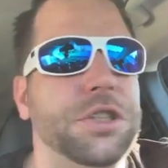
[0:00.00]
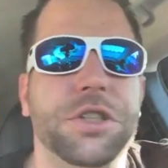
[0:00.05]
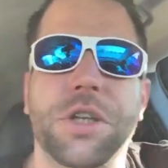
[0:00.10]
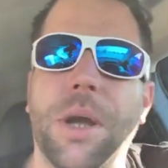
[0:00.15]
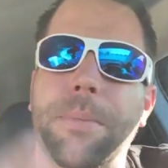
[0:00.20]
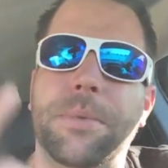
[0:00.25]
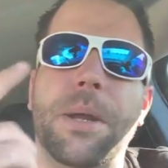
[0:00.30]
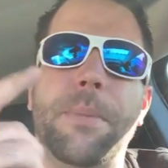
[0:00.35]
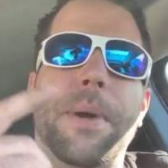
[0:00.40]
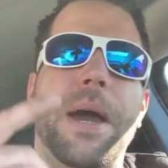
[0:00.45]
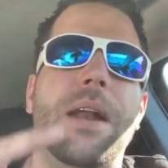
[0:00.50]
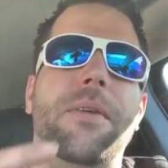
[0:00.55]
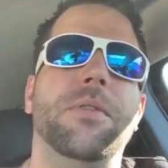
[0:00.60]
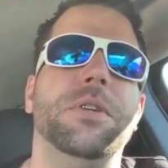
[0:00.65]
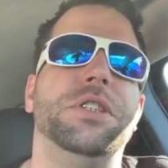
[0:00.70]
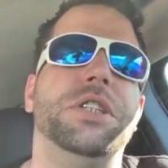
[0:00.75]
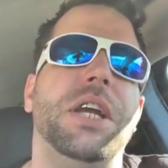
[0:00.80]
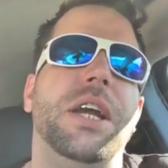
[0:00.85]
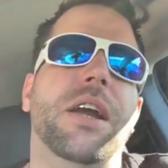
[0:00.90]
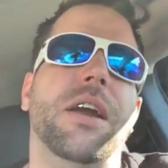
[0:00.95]
jumped up out
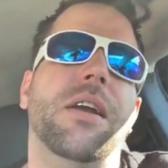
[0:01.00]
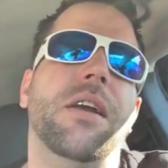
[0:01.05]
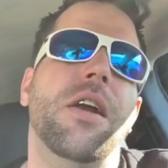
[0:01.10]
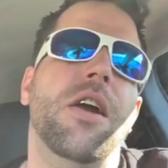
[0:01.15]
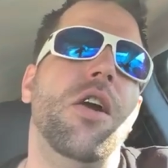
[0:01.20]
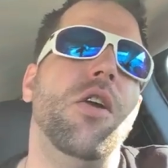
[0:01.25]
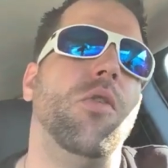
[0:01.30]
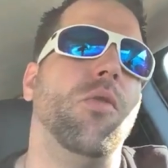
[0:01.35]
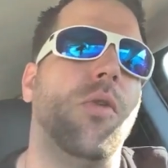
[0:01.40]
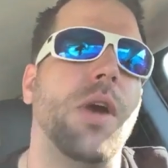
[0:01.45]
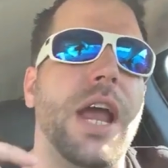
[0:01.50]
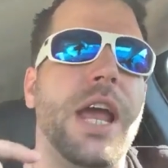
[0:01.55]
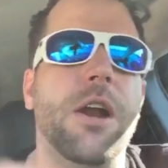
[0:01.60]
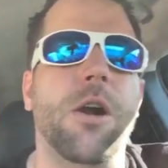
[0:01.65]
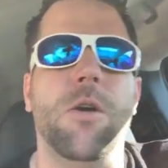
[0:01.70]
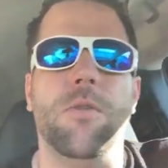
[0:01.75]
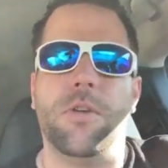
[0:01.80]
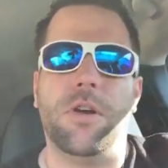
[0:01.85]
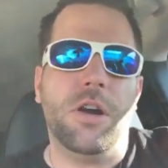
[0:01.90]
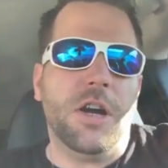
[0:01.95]
of her chair,
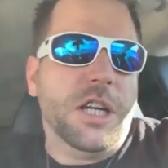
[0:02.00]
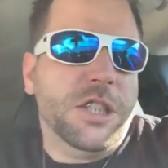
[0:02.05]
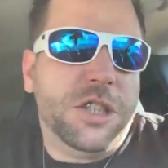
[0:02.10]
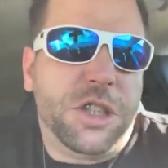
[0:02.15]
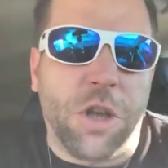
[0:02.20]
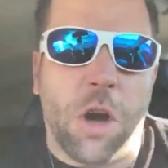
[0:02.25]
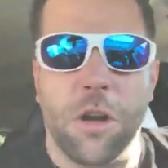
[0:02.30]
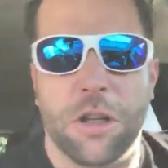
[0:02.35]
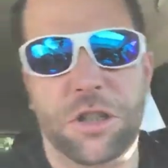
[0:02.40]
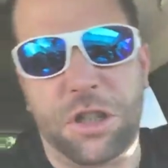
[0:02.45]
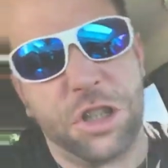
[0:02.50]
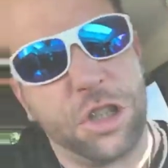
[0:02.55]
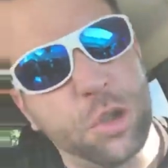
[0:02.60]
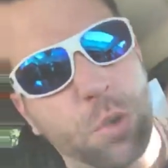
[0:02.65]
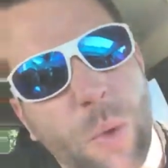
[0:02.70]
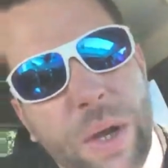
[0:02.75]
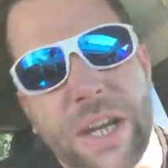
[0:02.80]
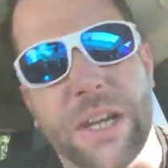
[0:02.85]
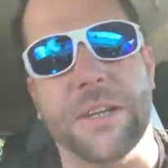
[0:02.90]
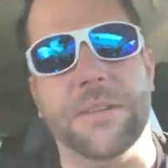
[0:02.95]
ran over, and started
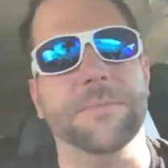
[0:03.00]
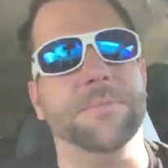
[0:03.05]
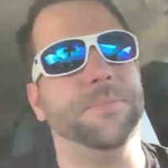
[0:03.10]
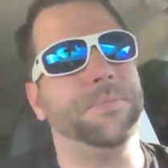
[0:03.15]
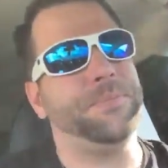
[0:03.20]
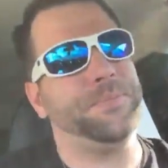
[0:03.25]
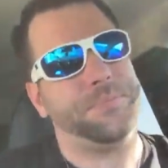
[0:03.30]
swinging.